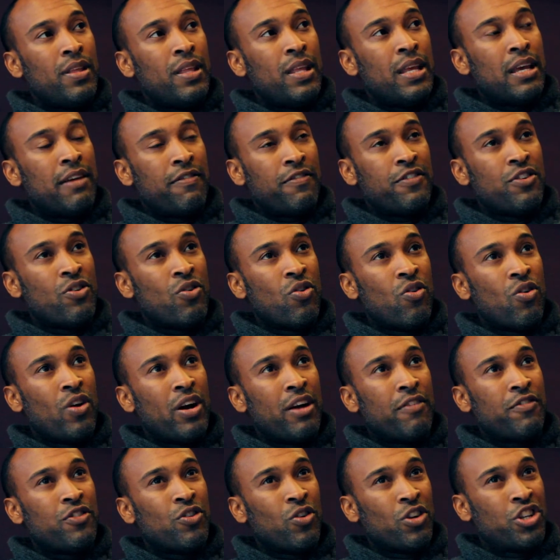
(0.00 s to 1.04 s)
if you're
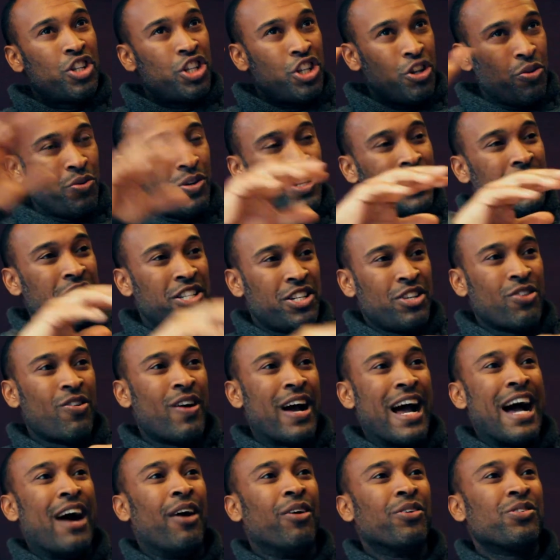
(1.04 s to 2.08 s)
if you're tuned into your
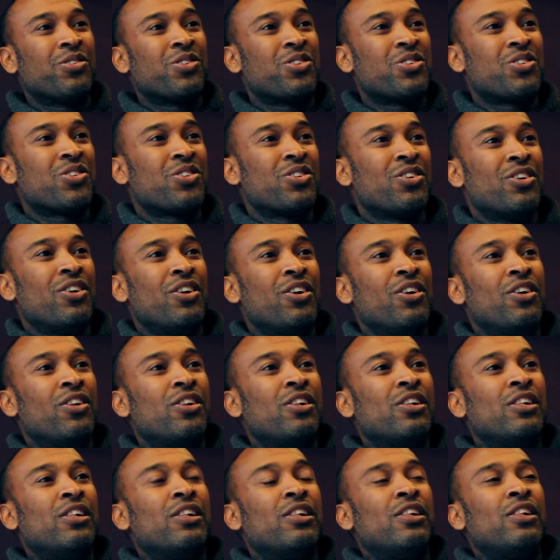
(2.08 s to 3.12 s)
house,
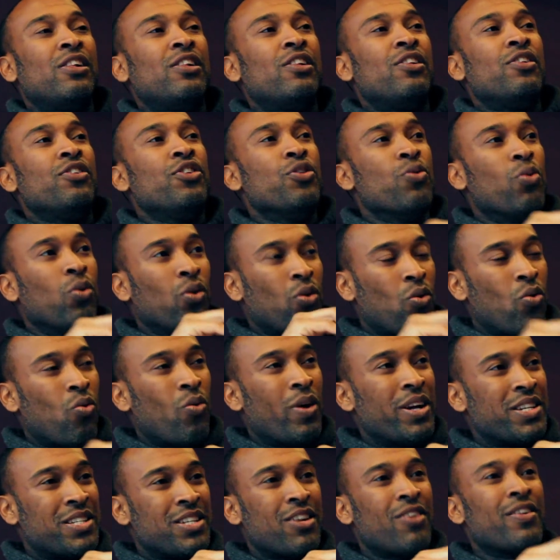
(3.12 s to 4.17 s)
you will
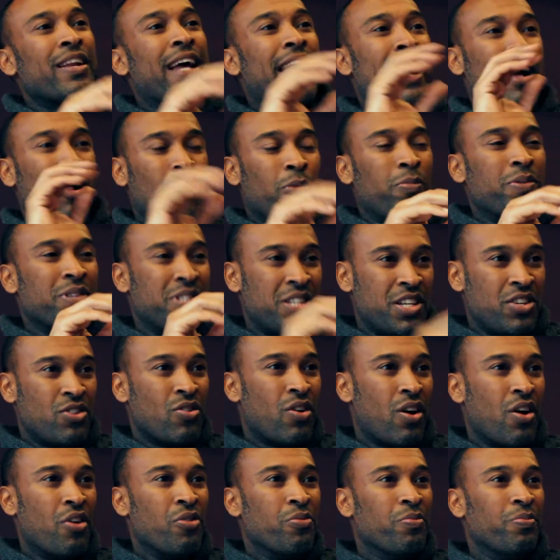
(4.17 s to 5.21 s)
always know that help is in your
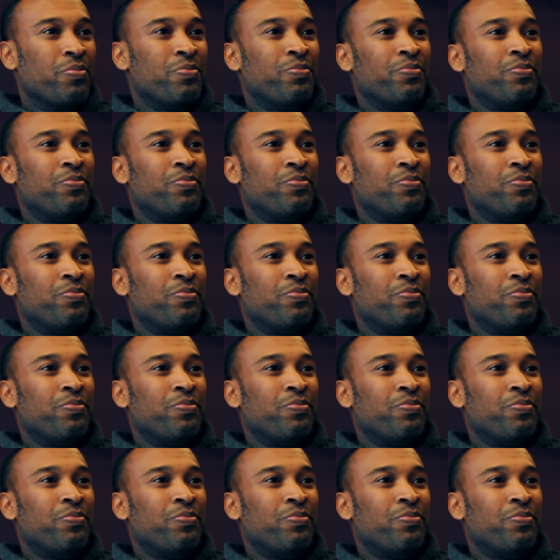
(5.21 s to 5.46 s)
home.